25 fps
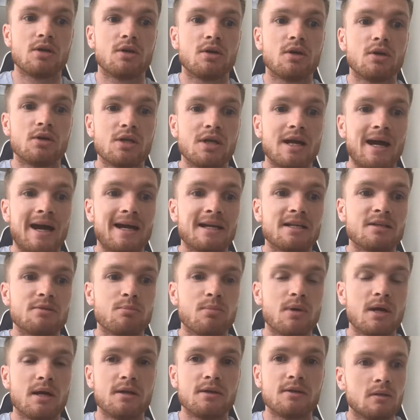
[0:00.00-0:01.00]
on your ad
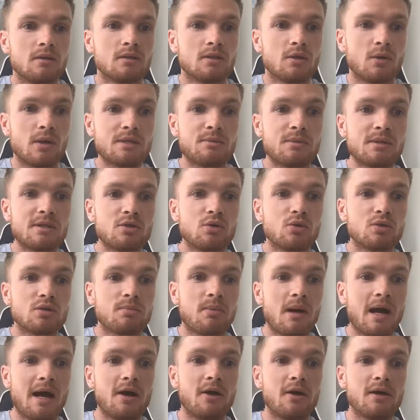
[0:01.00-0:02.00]
spend. So as we talked
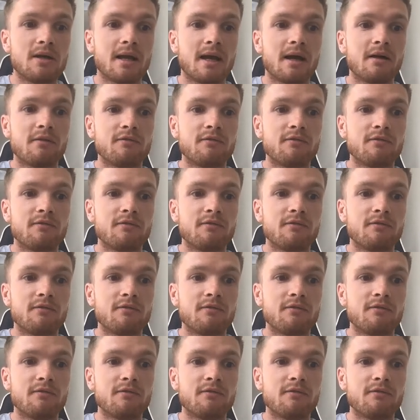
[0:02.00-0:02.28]
about earlier,